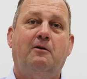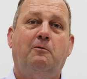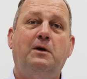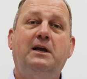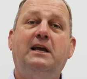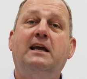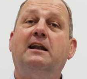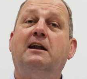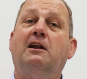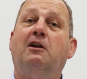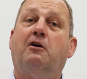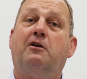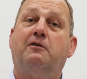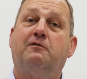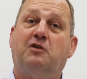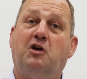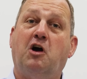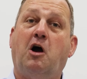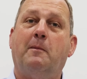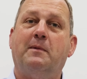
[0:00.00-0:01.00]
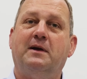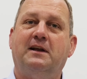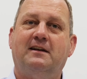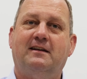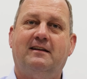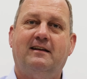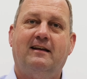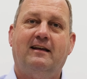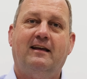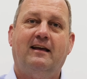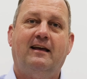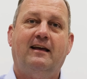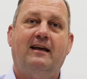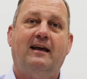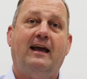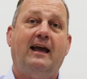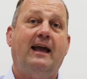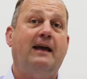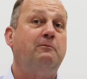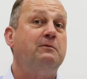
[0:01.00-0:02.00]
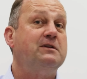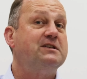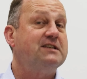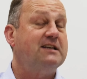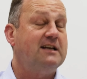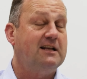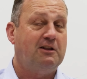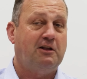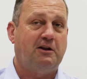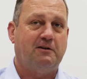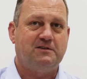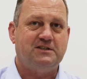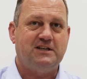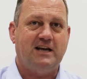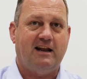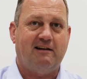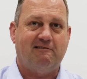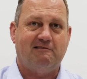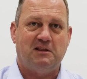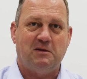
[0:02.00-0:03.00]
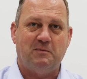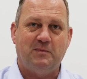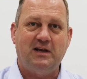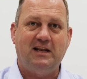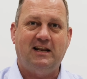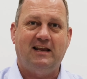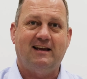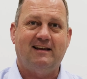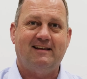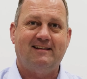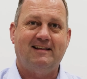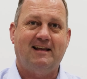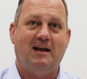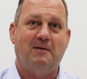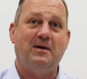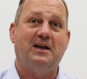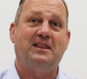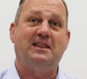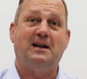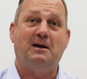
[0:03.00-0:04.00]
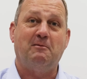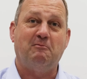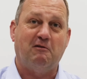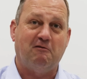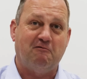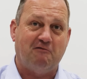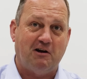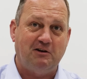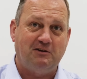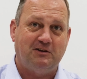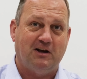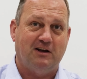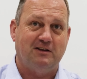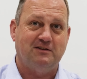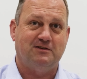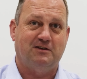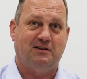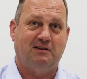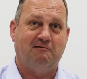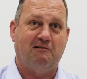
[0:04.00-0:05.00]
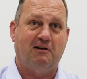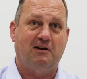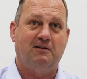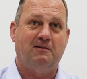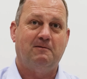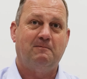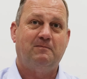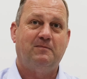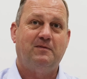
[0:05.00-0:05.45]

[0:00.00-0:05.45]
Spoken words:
we get a lot of comment and we see a lot of chatter in the media about the number of road cones on the road.